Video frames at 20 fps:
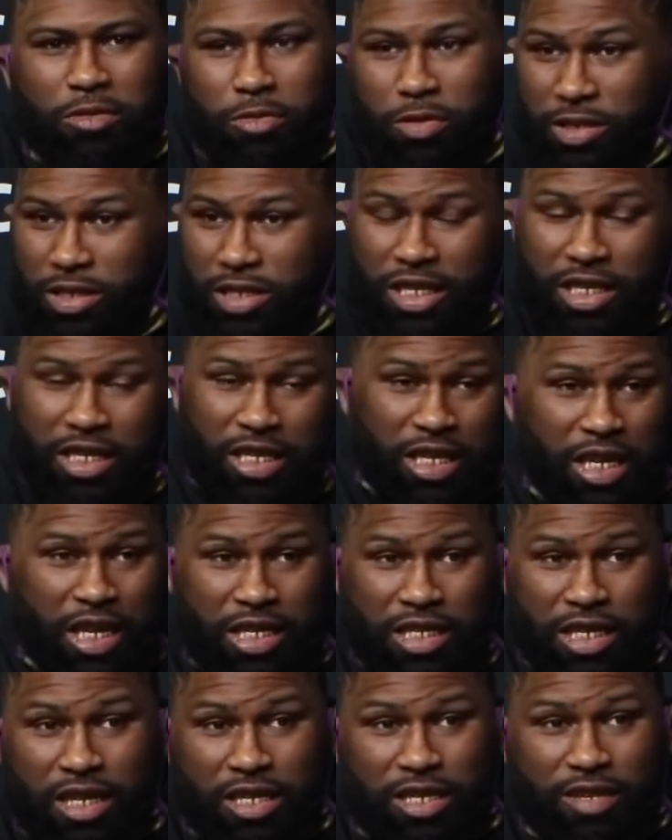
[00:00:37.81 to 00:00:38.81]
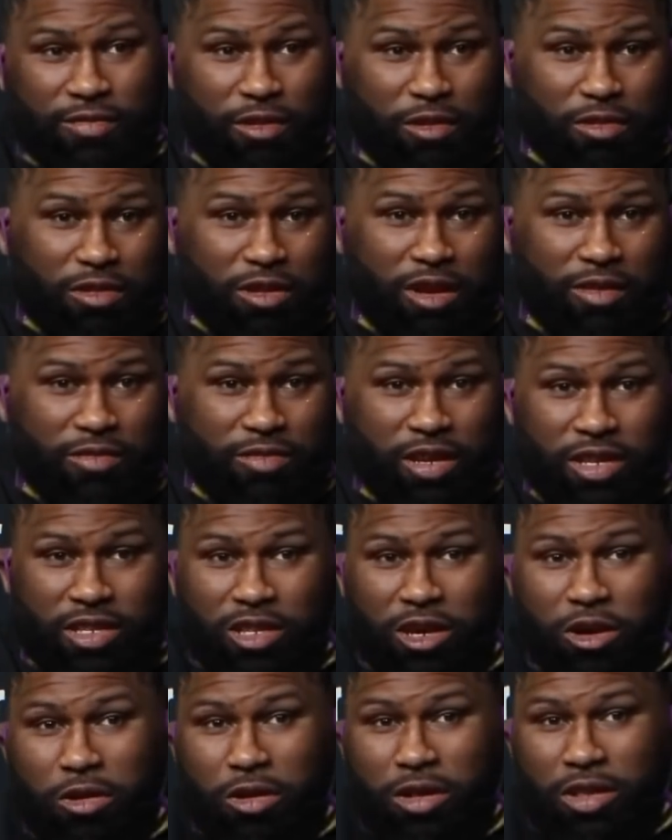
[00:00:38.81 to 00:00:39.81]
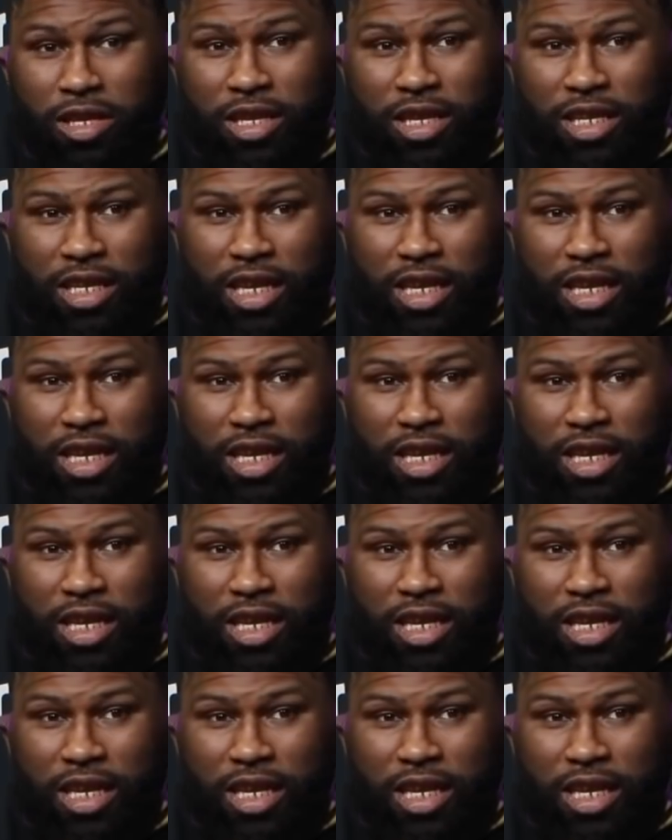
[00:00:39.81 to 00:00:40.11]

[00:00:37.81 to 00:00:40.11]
We've seen, did it to Volkov, did it to Olenek.